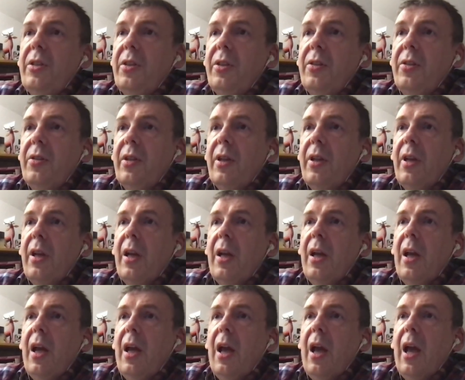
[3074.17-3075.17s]
to
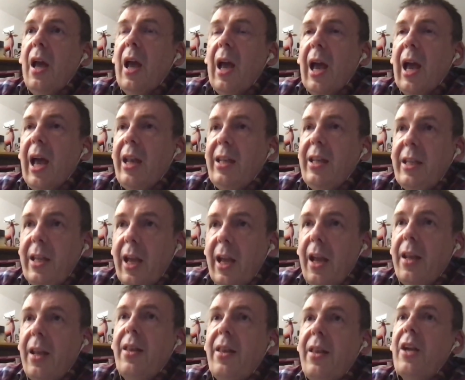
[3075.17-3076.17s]
Jesus,
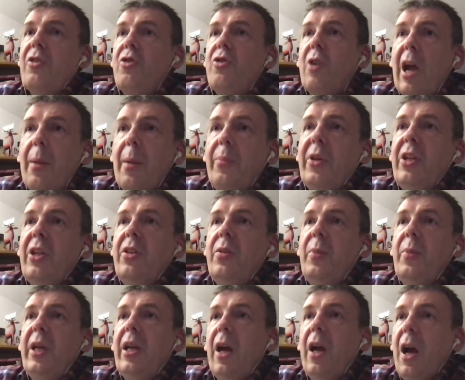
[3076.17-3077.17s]
and yet they're
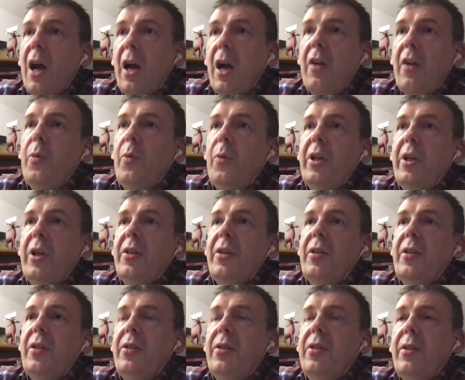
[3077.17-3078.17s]
trapped into being half
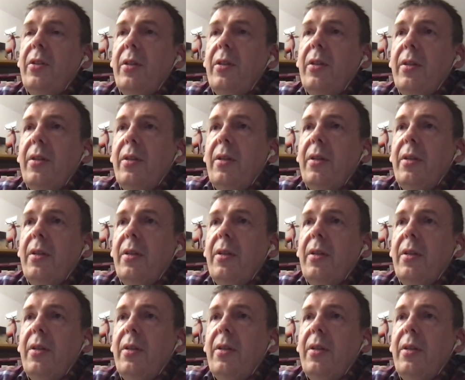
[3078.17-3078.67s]
witnesses.